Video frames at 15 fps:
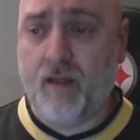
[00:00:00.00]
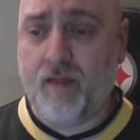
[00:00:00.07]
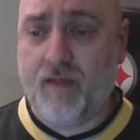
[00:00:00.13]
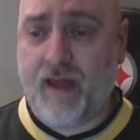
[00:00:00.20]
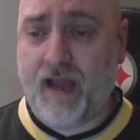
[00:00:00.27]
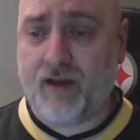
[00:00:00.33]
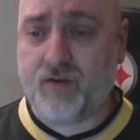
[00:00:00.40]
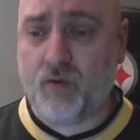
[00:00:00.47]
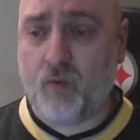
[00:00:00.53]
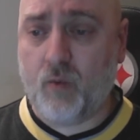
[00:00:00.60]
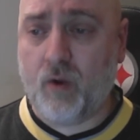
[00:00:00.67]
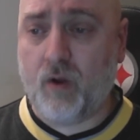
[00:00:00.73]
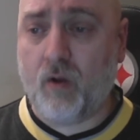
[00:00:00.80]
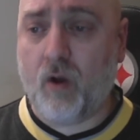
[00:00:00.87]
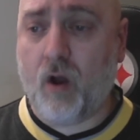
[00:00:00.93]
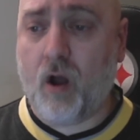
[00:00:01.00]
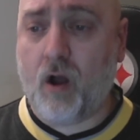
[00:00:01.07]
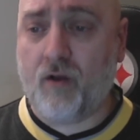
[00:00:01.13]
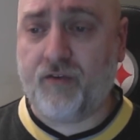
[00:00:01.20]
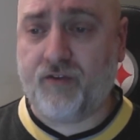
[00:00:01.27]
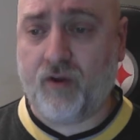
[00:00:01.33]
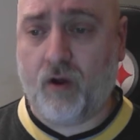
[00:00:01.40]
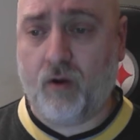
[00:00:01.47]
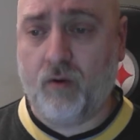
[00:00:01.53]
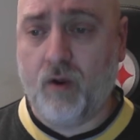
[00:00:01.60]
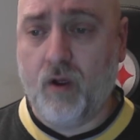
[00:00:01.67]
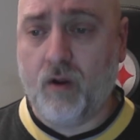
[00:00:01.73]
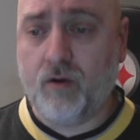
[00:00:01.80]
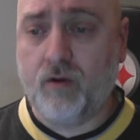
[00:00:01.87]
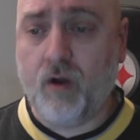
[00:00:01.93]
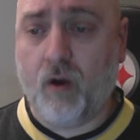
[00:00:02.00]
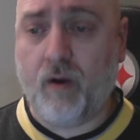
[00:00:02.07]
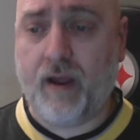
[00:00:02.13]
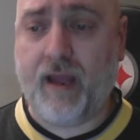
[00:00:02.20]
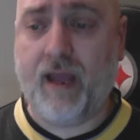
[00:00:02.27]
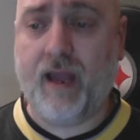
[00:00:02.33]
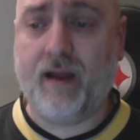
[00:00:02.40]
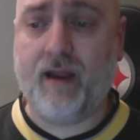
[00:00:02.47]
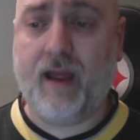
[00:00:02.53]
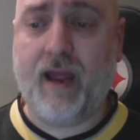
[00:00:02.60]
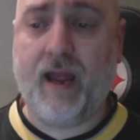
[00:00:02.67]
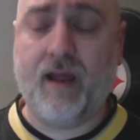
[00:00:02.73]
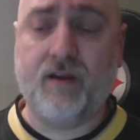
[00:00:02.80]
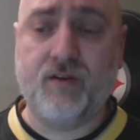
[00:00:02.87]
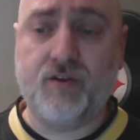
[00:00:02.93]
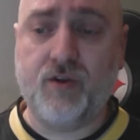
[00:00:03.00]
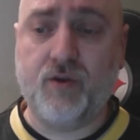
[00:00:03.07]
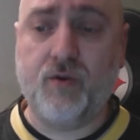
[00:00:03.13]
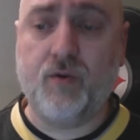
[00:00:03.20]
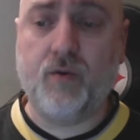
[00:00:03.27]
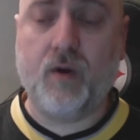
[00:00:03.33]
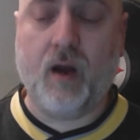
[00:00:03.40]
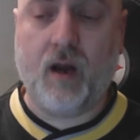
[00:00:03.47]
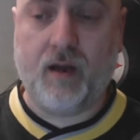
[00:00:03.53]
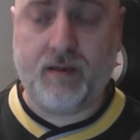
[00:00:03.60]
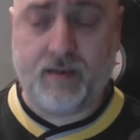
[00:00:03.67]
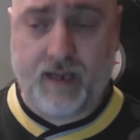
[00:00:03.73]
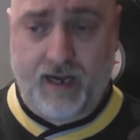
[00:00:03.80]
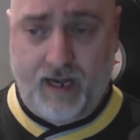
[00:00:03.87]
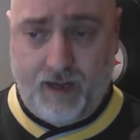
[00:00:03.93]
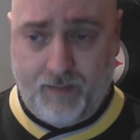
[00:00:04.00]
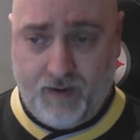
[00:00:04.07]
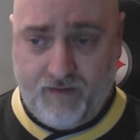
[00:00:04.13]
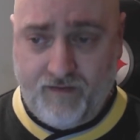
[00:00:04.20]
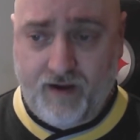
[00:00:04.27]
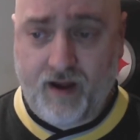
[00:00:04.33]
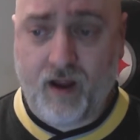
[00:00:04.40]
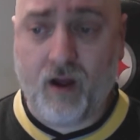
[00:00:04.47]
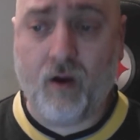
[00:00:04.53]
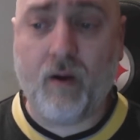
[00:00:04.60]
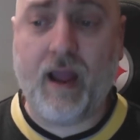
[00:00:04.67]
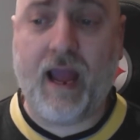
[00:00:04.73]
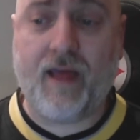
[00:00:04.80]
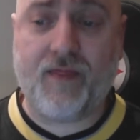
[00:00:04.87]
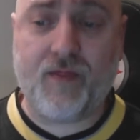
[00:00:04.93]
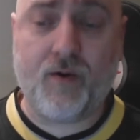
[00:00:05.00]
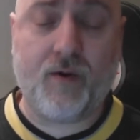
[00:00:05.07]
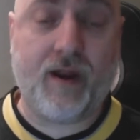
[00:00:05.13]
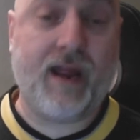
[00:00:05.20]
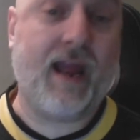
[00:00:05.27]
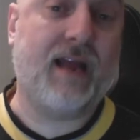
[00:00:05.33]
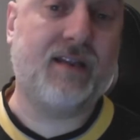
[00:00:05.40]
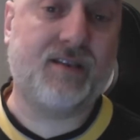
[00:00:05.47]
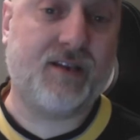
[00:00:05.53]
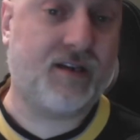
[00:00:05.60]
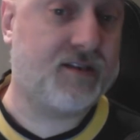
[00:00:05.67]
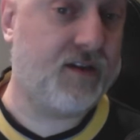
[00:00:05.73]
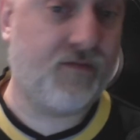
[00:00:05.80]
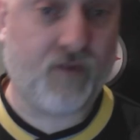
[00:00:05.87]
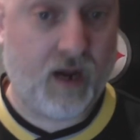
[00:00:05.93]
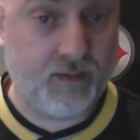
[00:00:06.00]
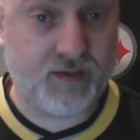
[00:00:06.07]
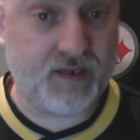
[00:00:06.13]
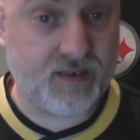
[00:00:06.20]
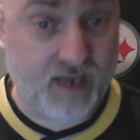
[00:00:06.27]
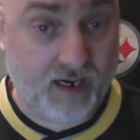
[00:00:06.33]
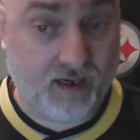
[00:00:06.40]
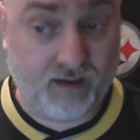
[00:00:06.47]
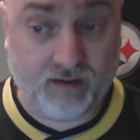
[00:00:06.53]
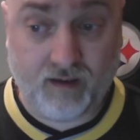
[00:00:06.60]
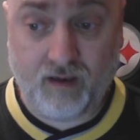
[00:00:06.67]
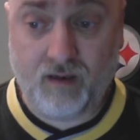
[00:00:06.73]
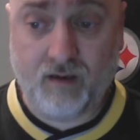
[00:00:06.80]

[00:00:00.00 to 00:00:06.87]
that will also go ahead and do 1080p video at 30 and 60 frames a second.